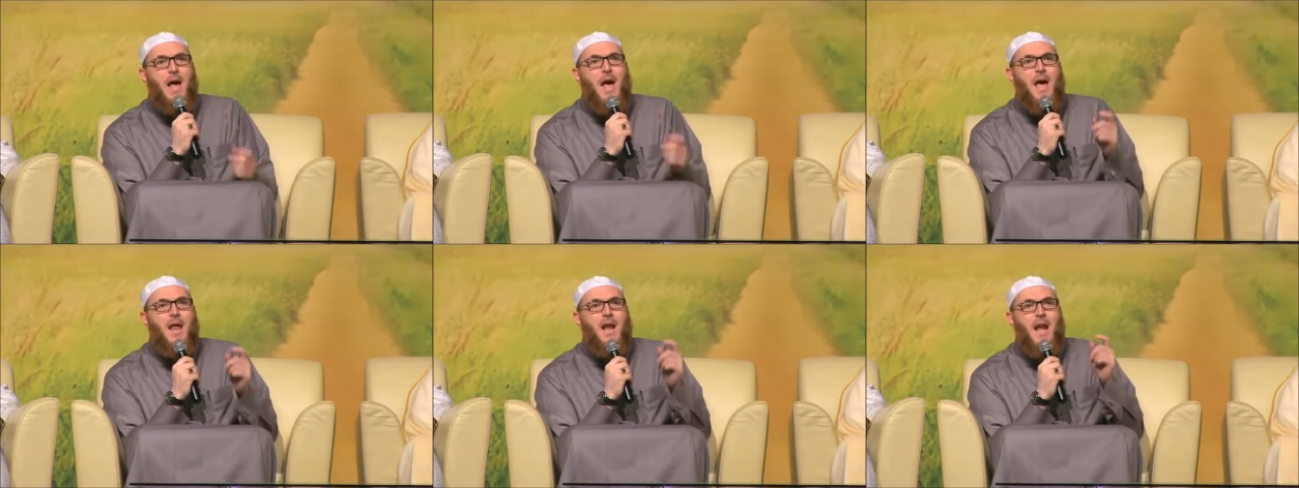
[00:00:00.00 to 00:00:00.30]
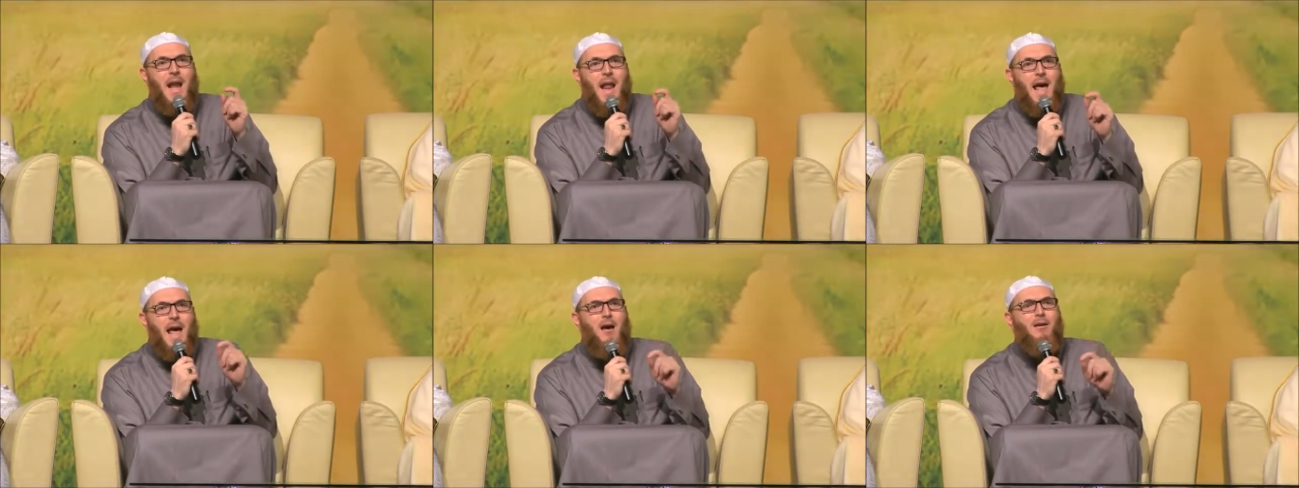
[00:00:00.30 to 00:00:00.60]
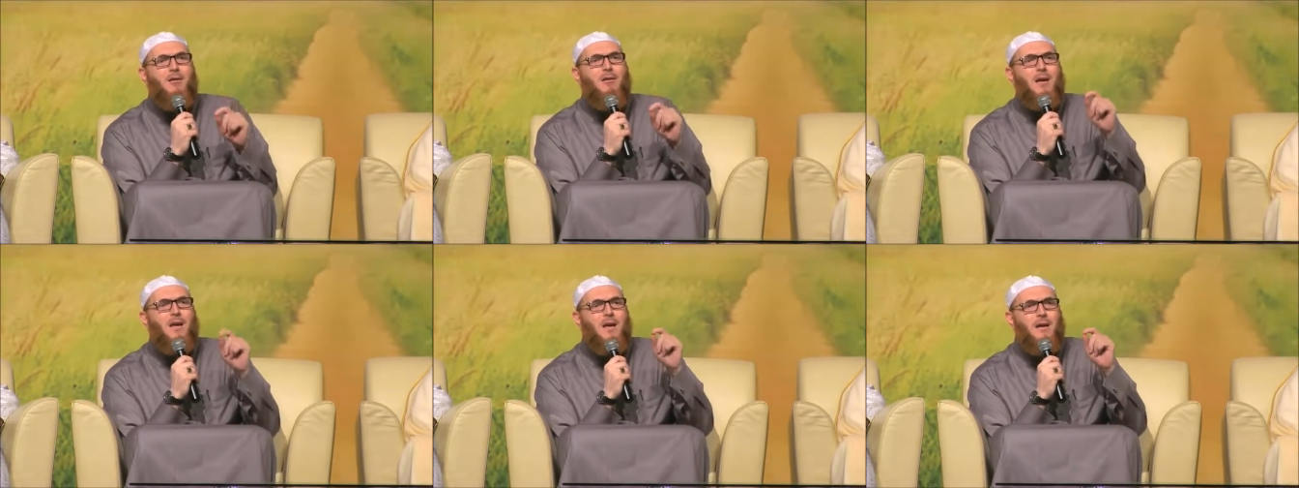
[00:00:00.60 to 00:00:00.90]
and
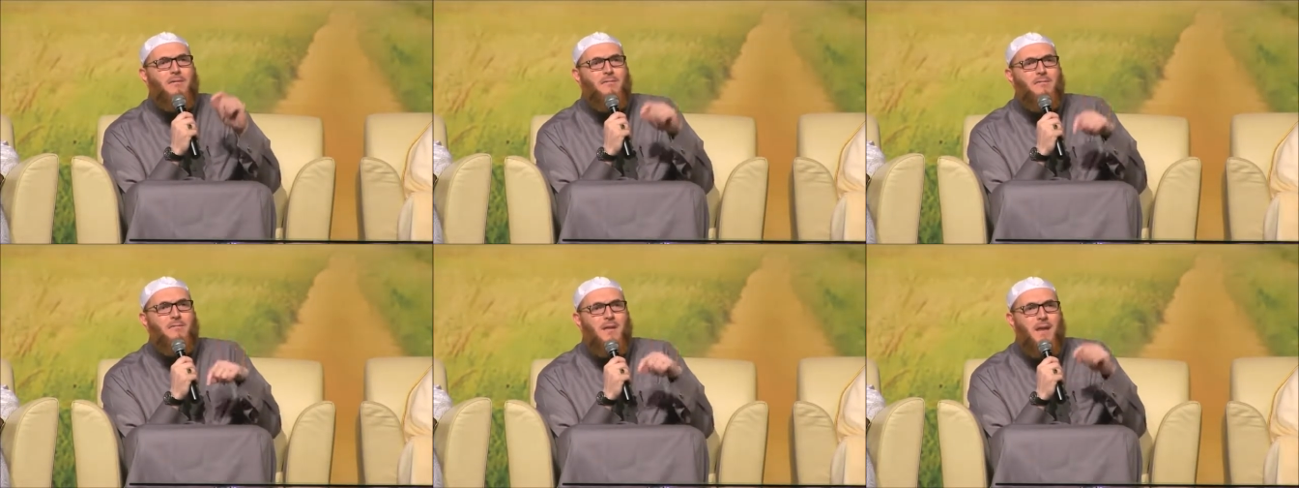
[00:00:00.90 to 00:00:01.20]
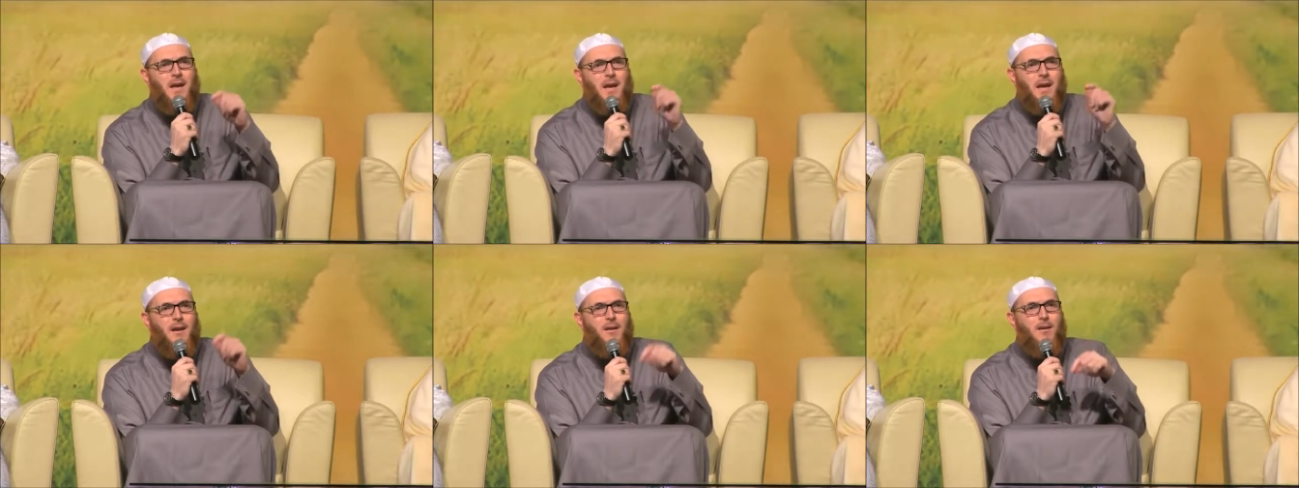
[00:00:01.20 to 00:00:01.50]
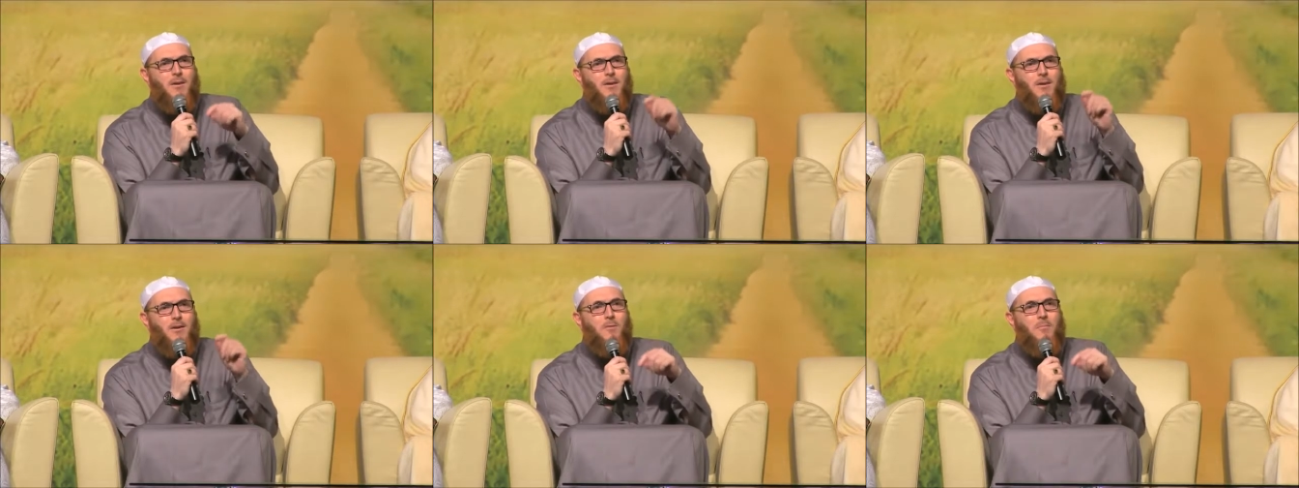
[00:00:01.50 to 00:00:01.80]
now if they
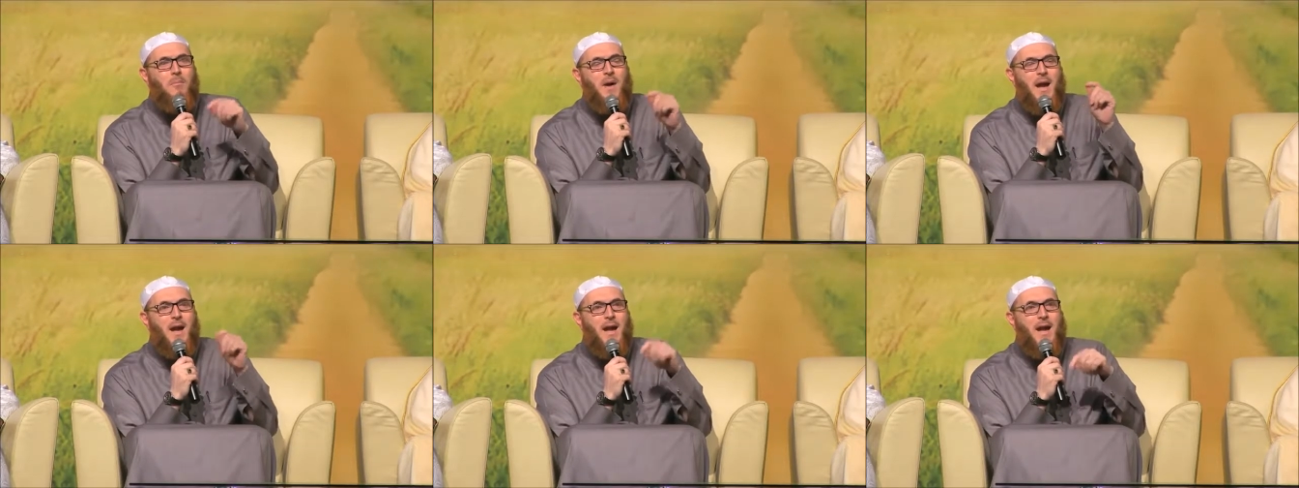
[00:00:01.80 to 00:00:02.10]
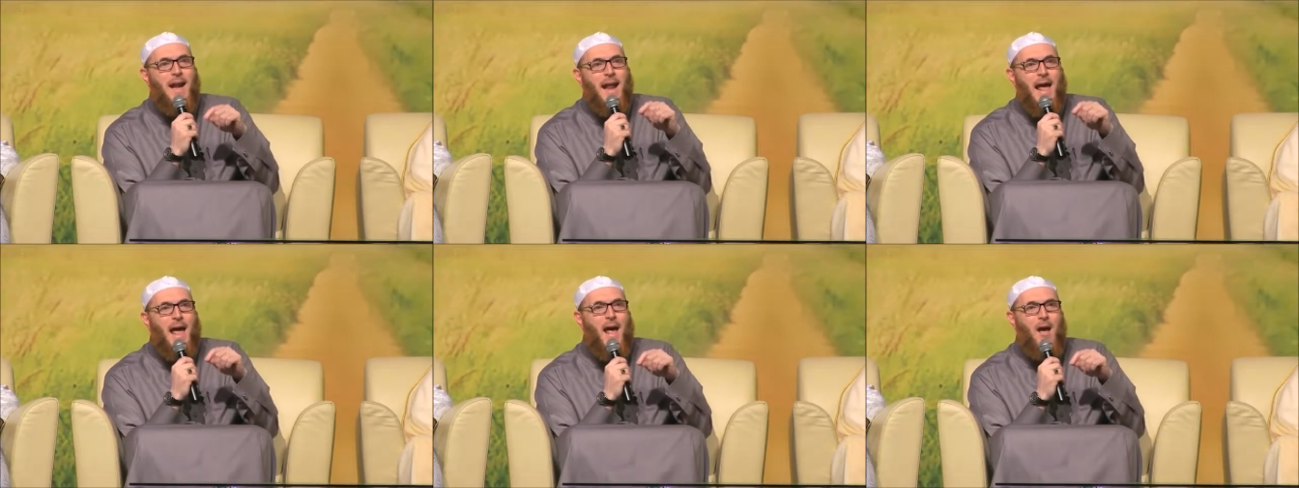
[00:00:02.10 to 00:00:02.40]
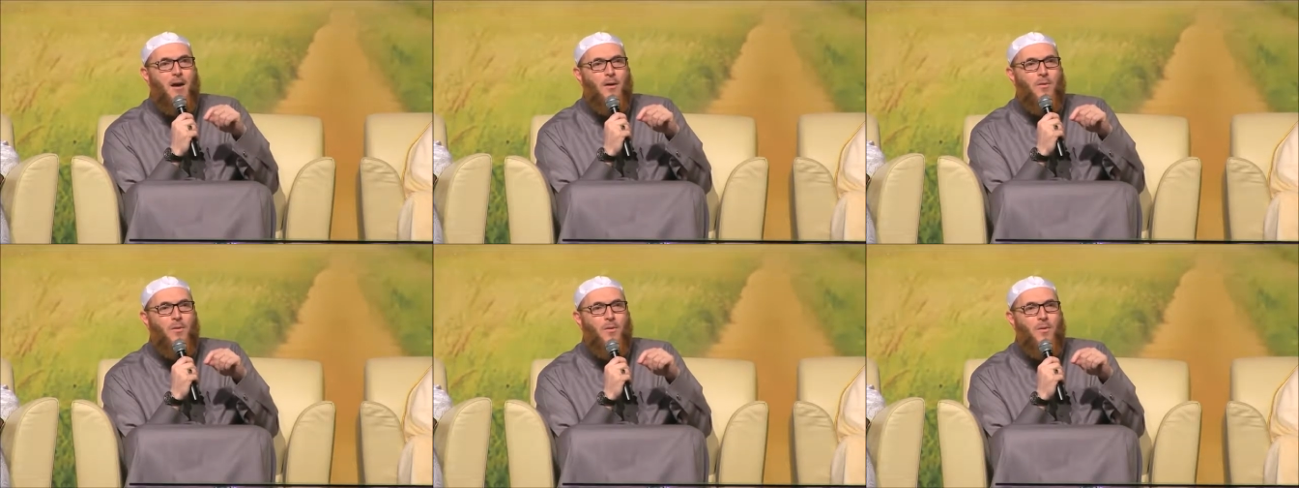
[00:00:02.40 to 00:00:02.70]
know by
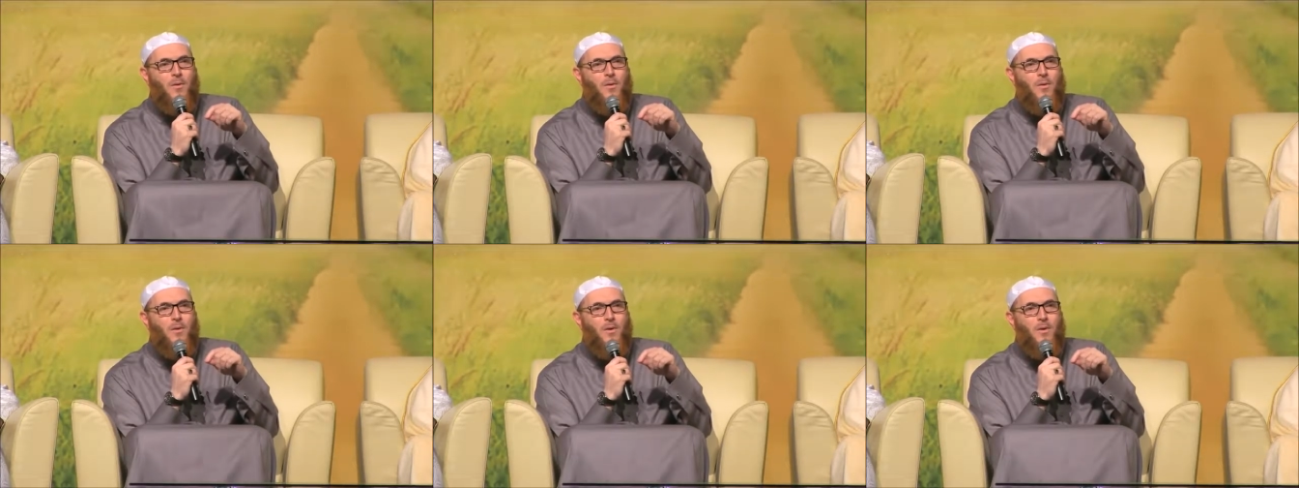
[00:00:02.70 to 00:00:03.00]
now